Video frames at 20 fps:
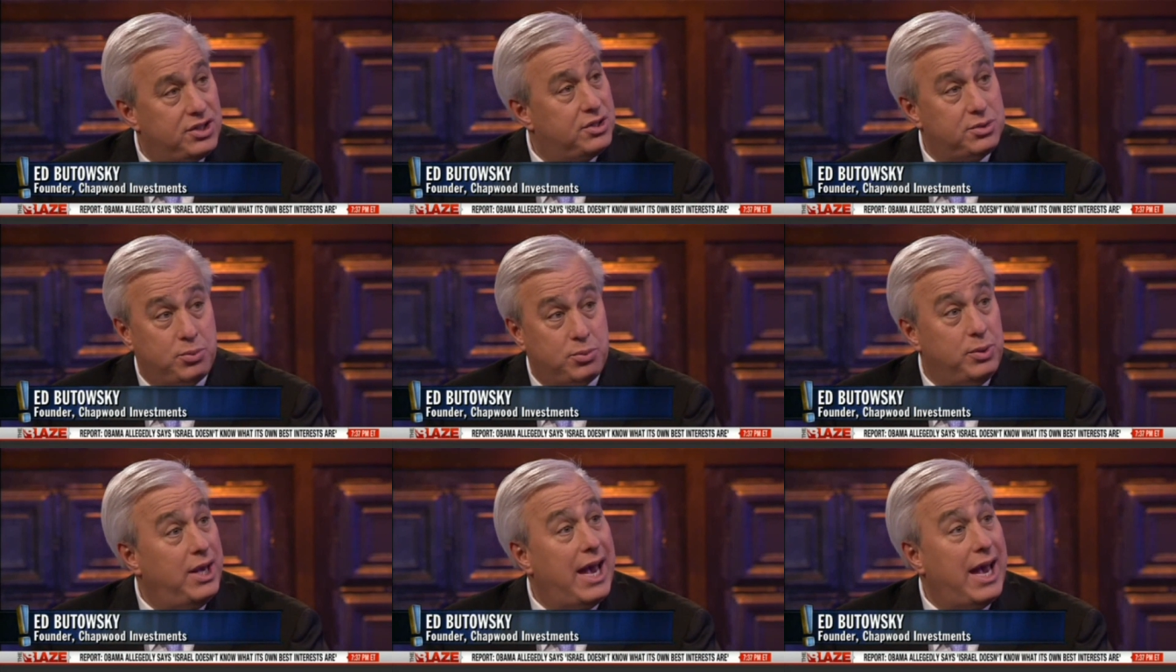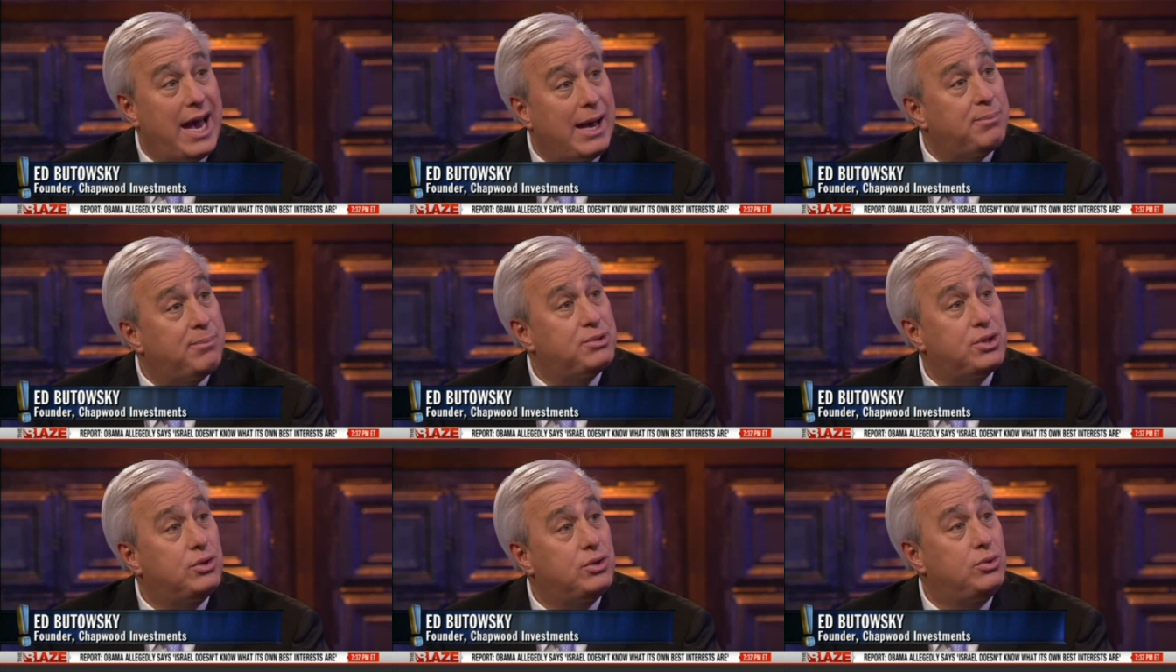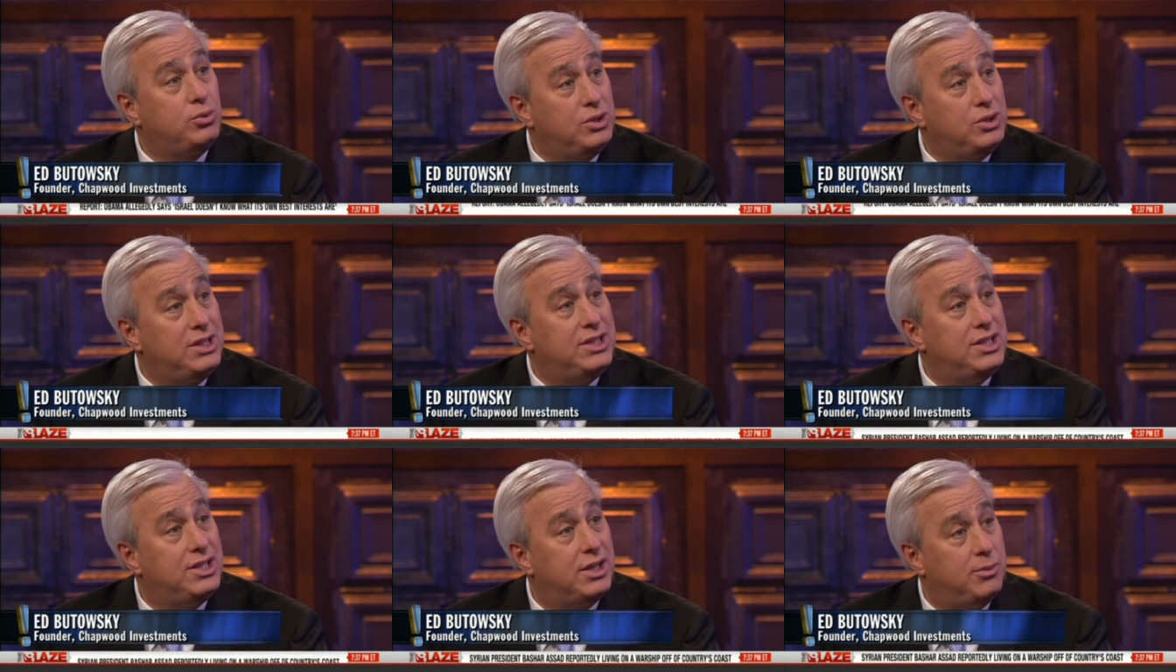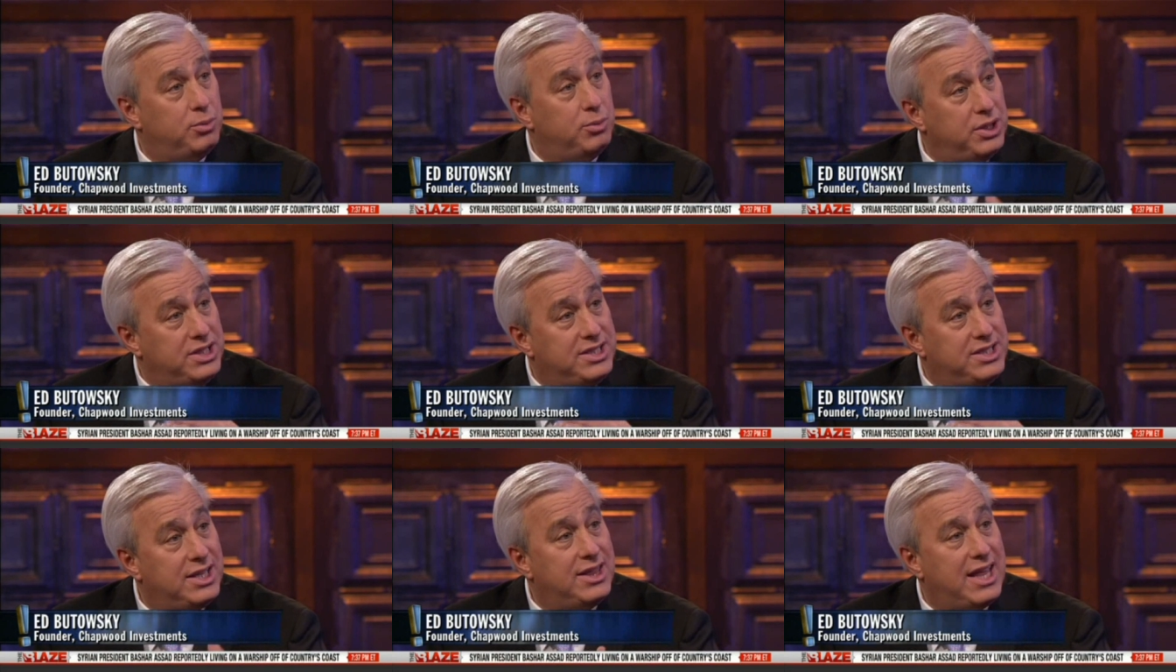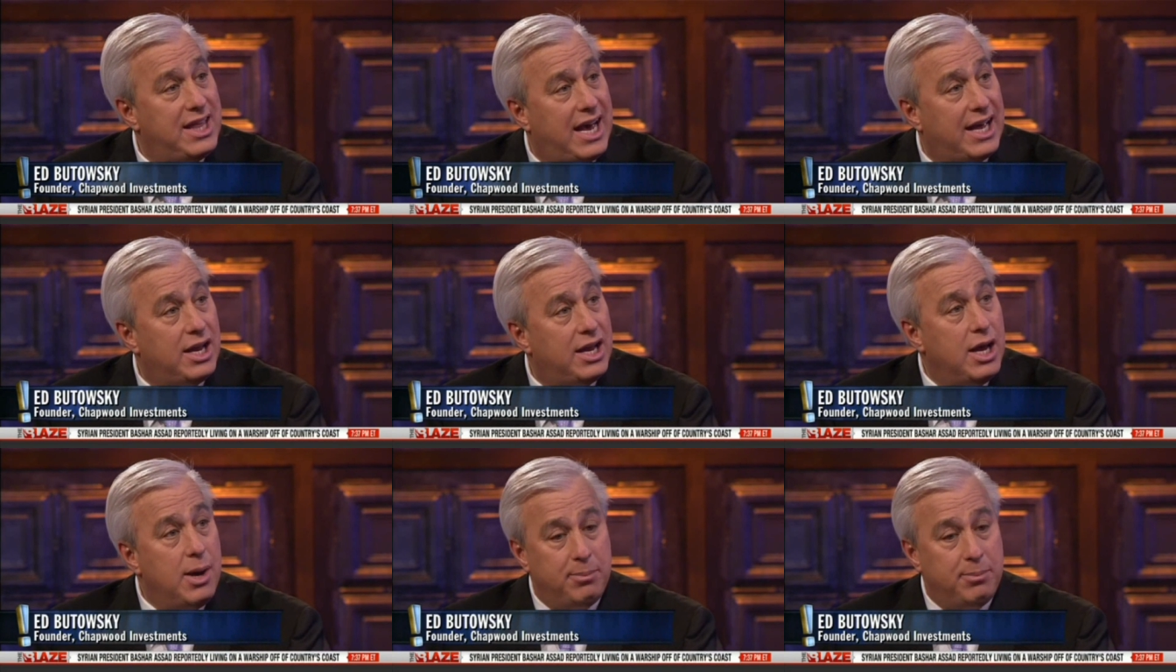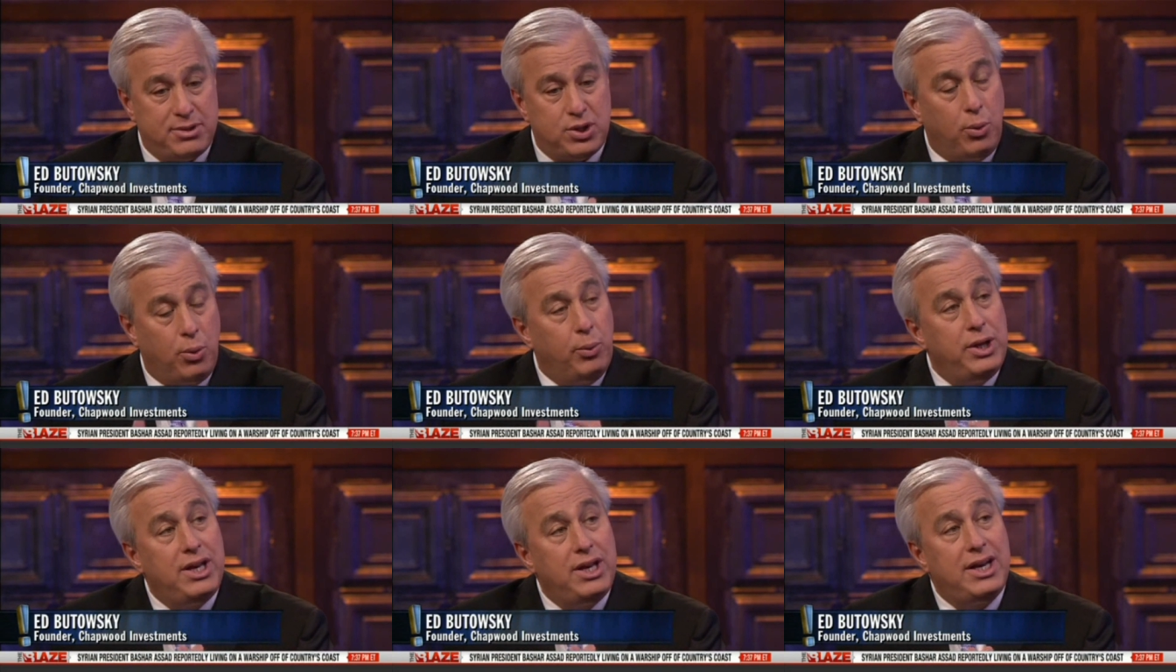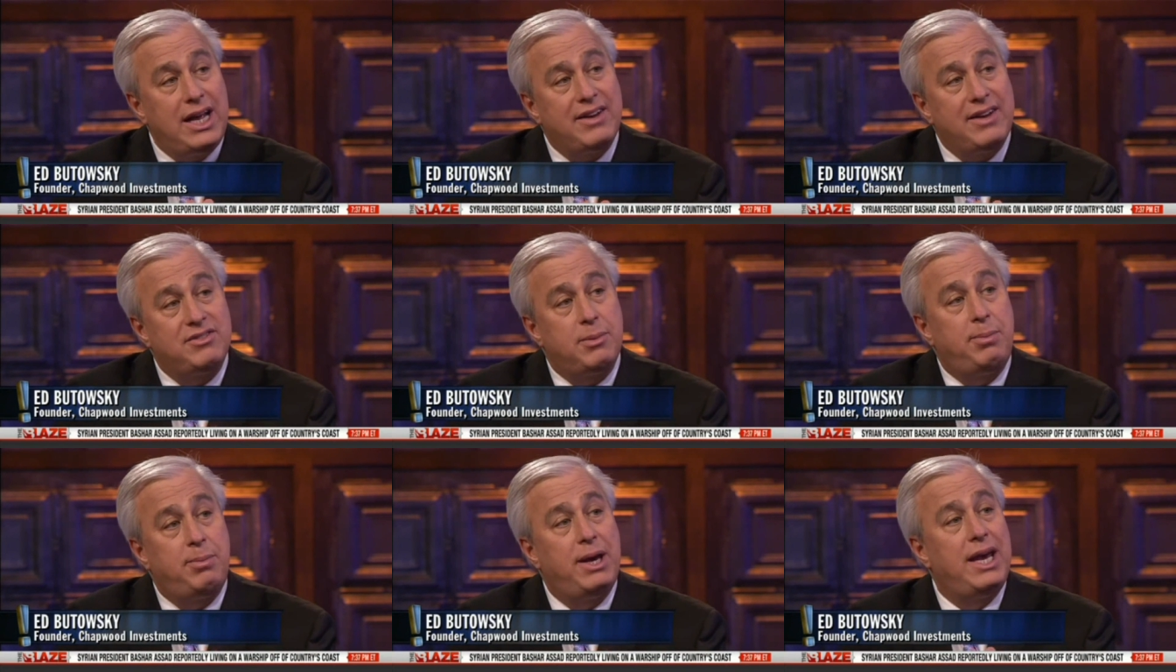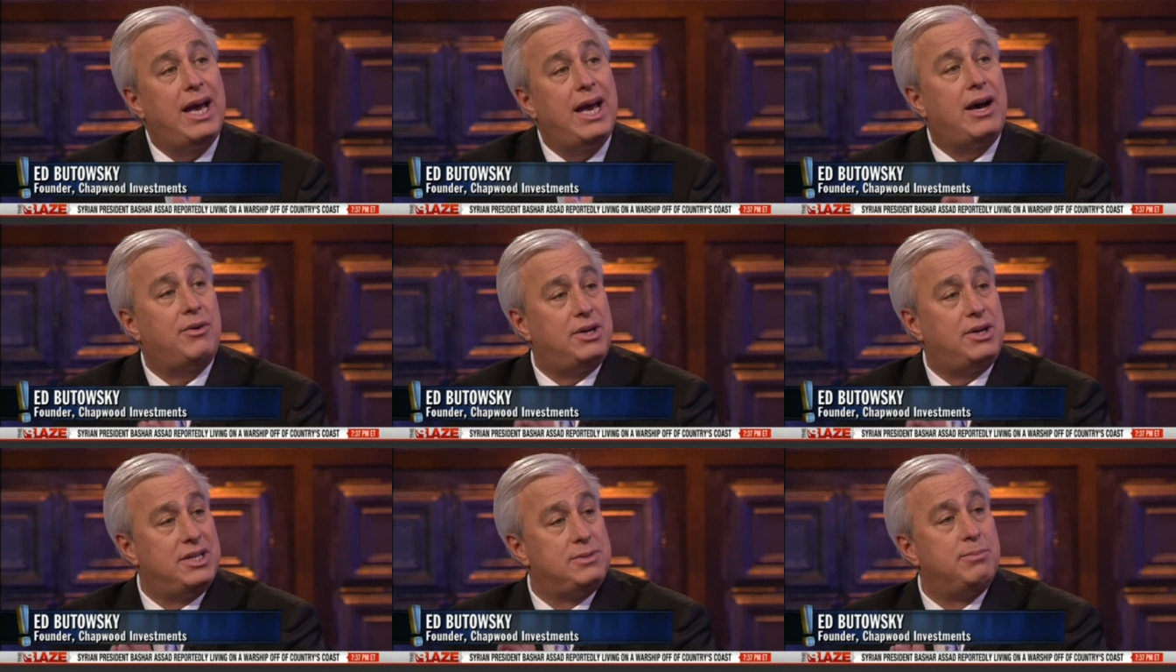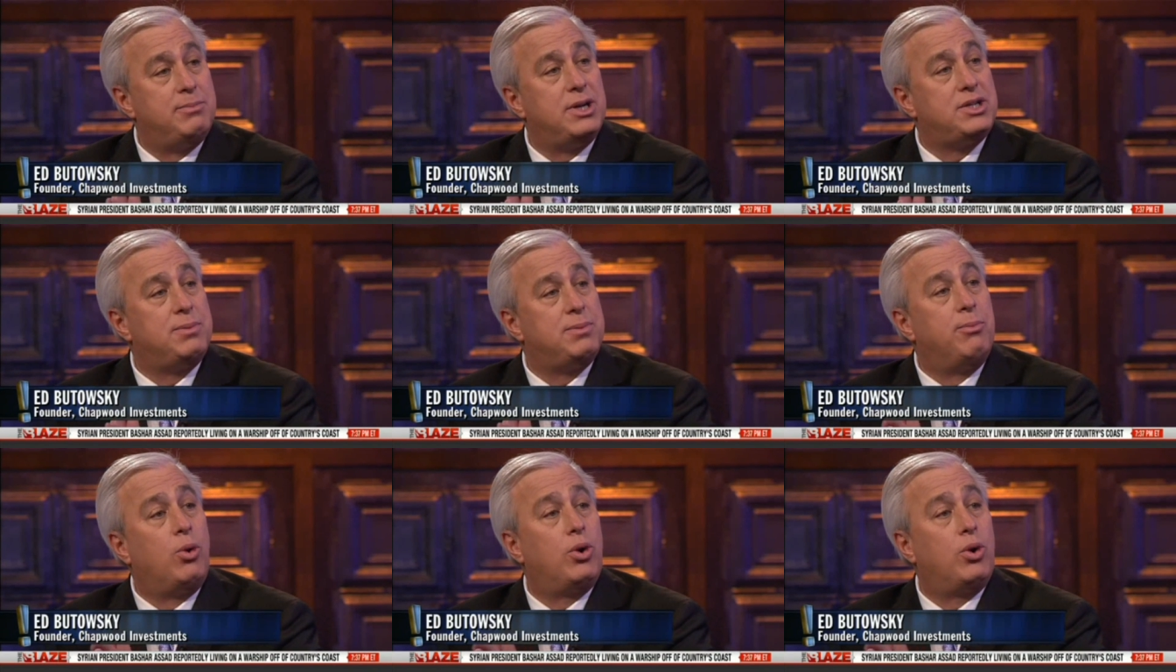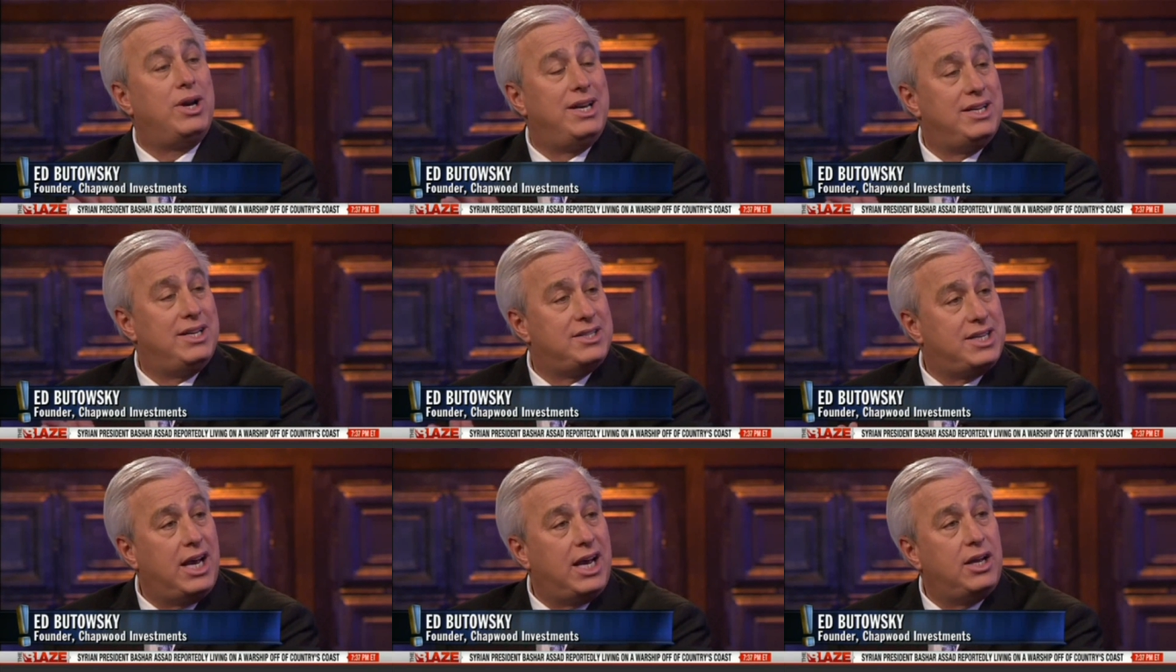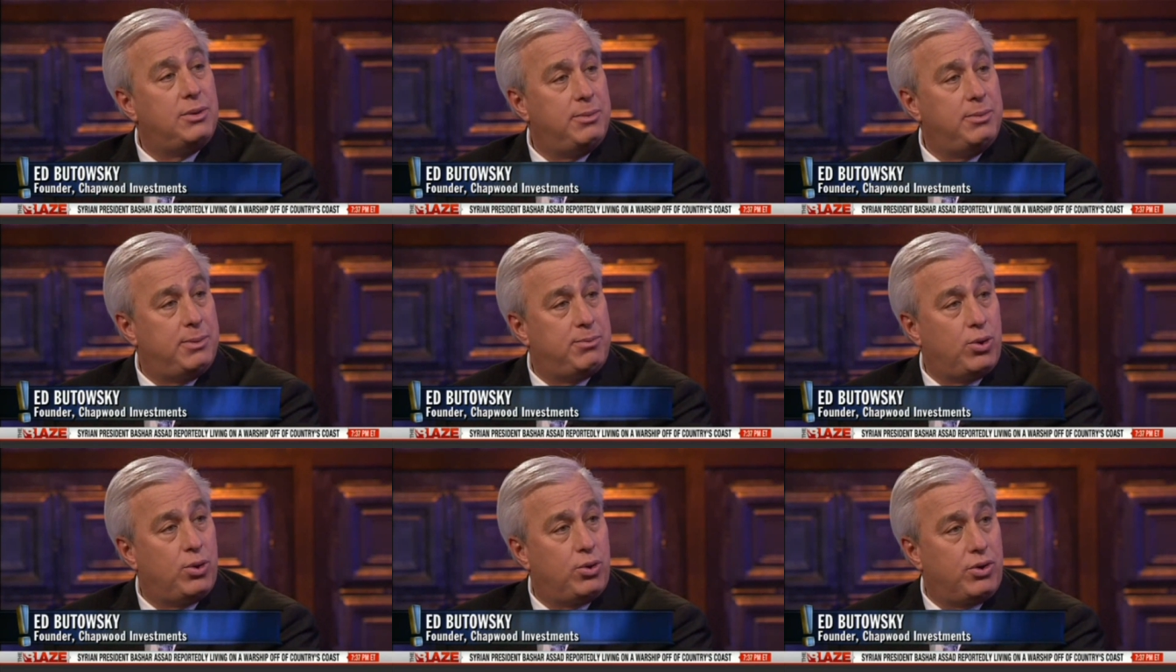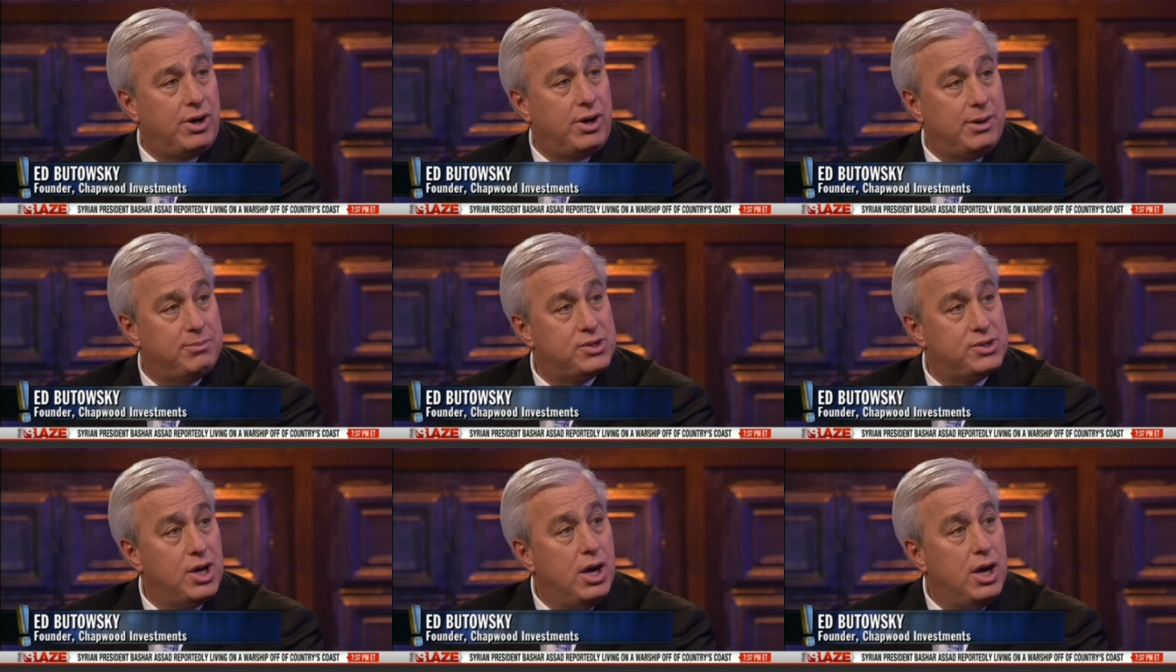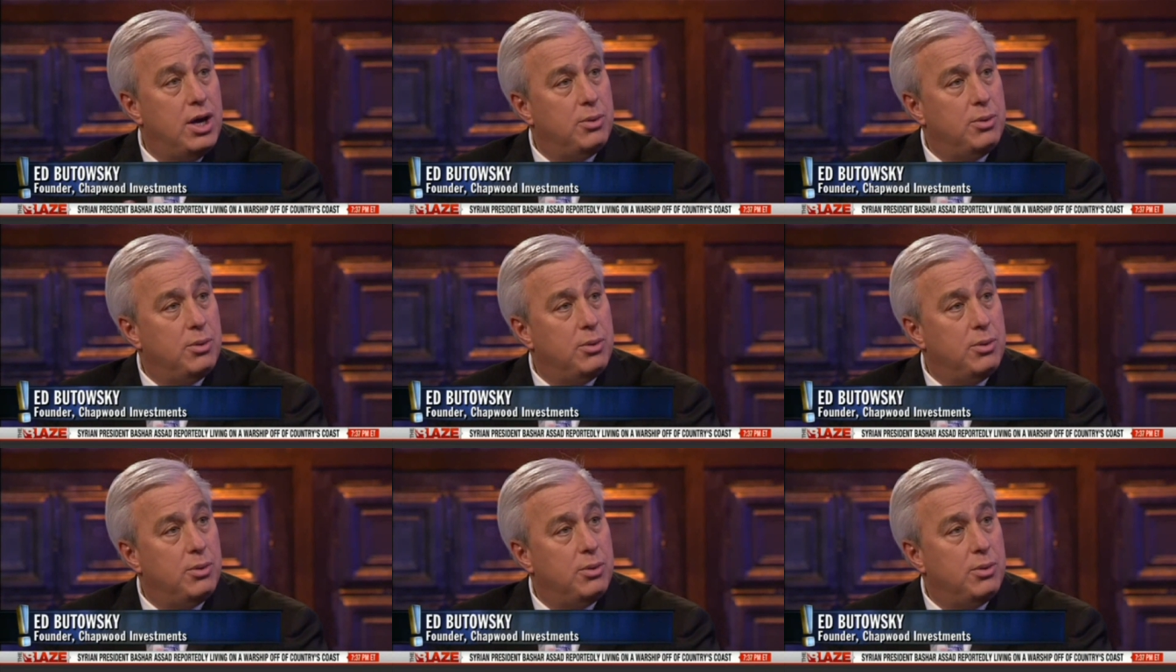He goes, we absolutely did. We did that so we didn't have to pay out as much more in entitlement programs.